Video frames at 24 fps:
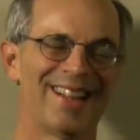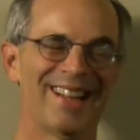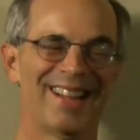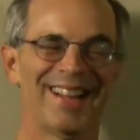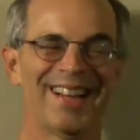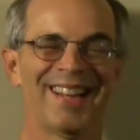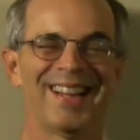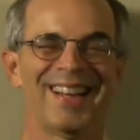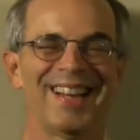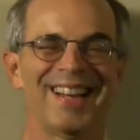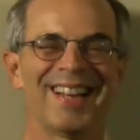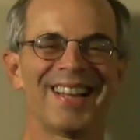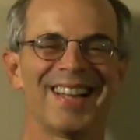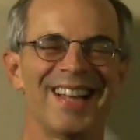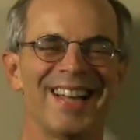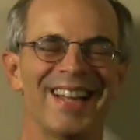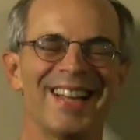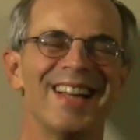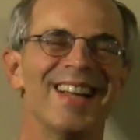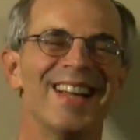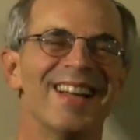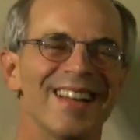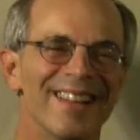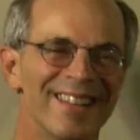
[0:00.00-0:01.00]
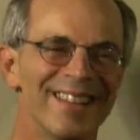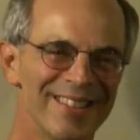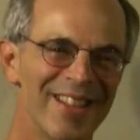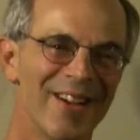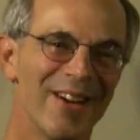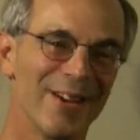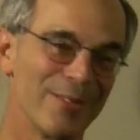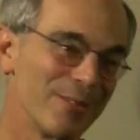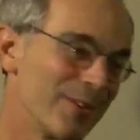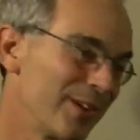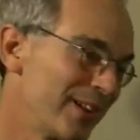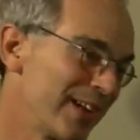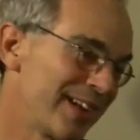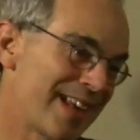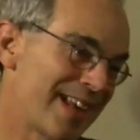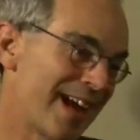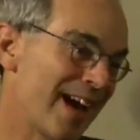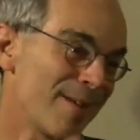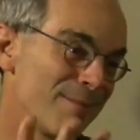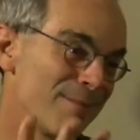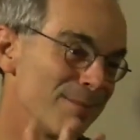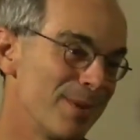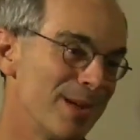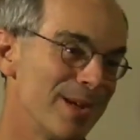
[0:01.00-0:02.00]
No, it really
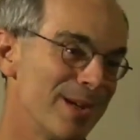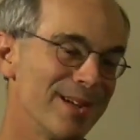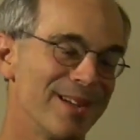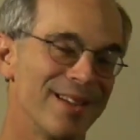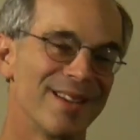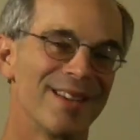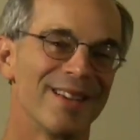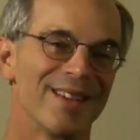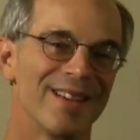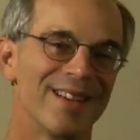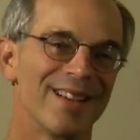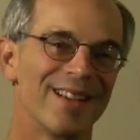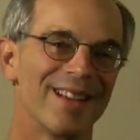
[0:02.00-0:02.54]
can be.